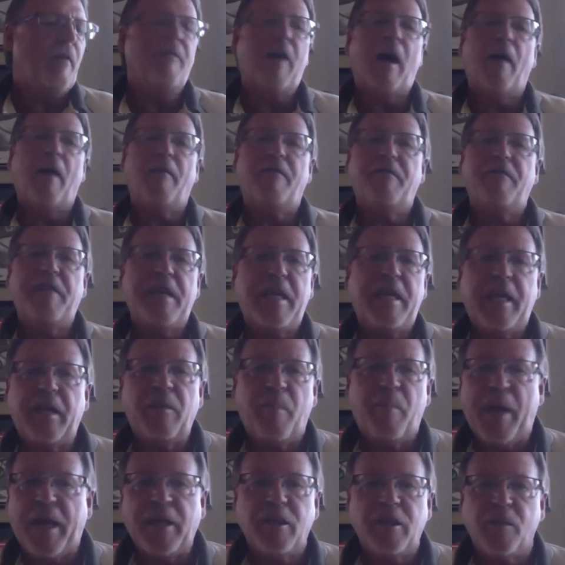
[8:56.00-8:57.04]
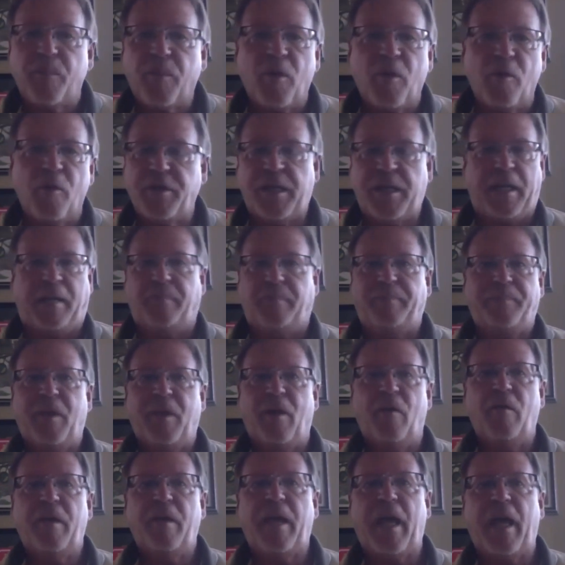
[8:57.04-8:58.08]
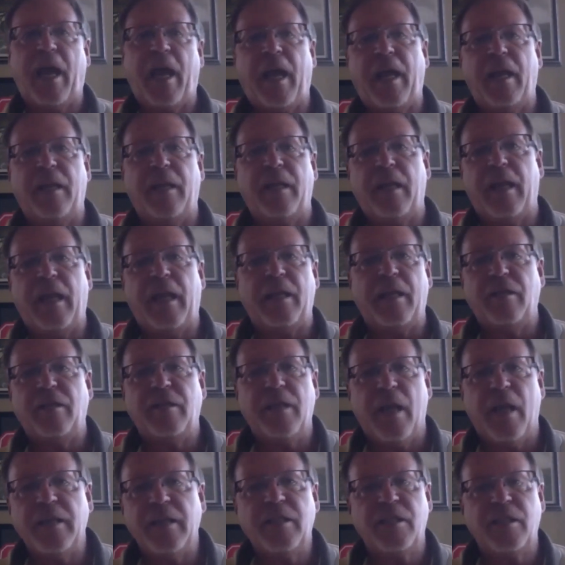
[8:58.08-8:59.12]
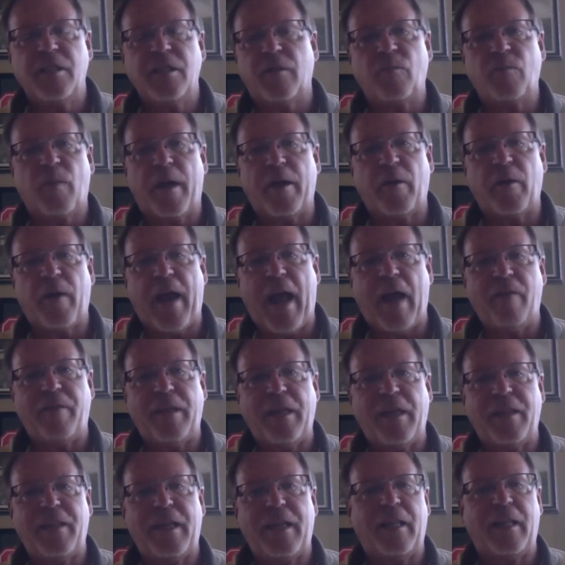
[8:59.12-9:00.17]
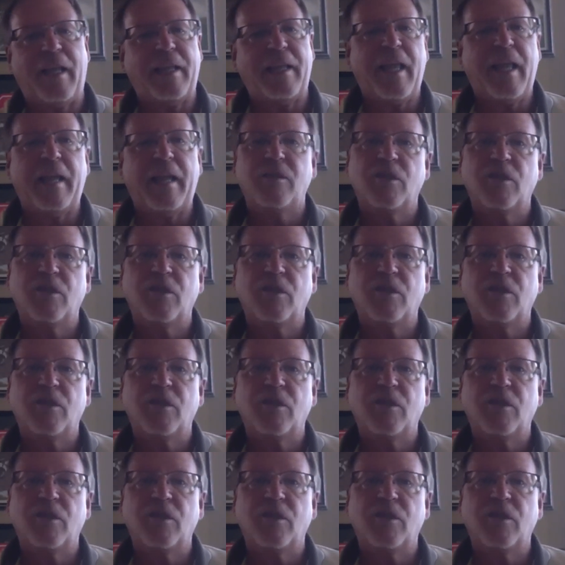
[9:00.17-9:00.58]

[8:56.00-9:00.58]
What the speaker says: a vegan-based protein. Okay, and does Sunrider have anything like that?